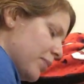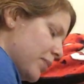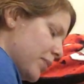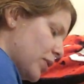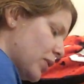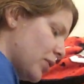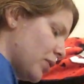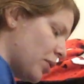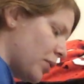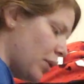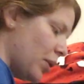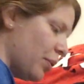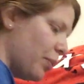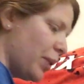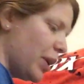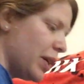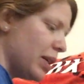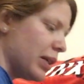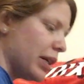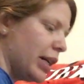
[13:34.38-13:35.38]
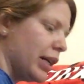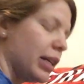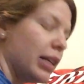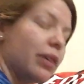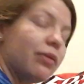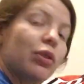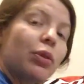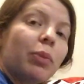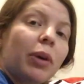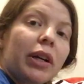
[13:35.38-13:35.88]
So a way to kind of
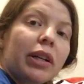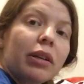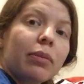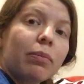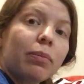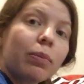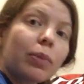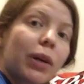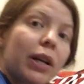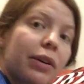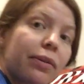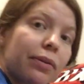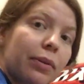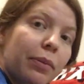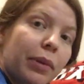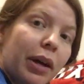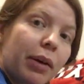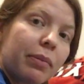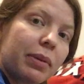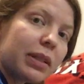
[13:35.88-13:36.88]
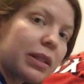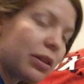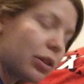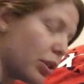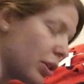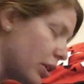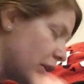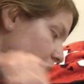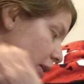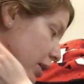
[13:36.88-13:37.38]
give your body a break from that
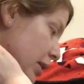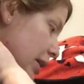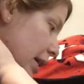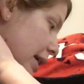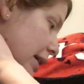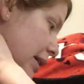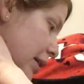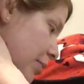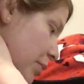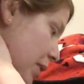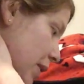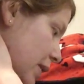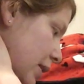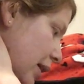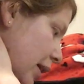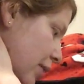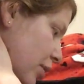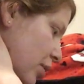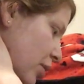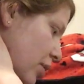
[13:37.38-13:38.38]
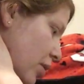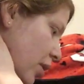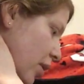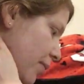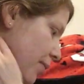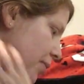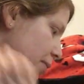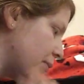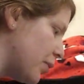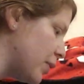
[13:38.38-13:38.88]
position and to take some of the tension
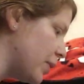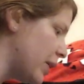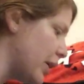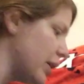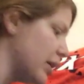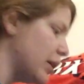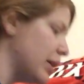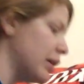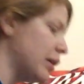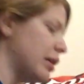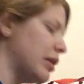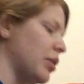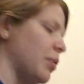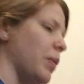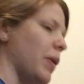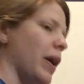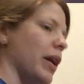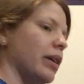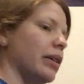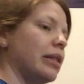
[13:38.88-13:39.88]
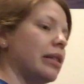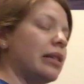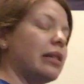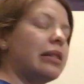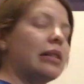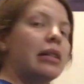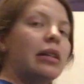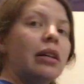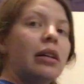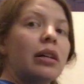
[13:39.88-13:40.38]
off of your neck is to
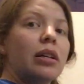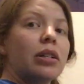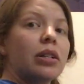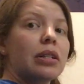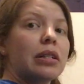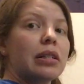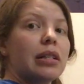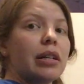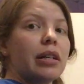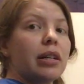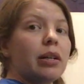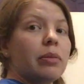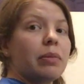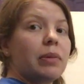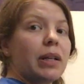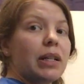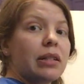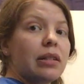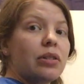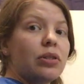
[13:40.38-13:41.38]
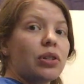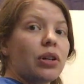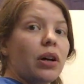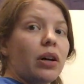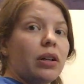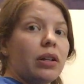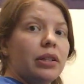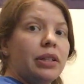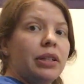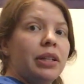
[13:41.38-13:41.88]
practice just sitting up nice and
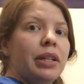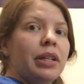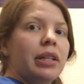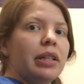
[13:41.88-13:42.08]
tall,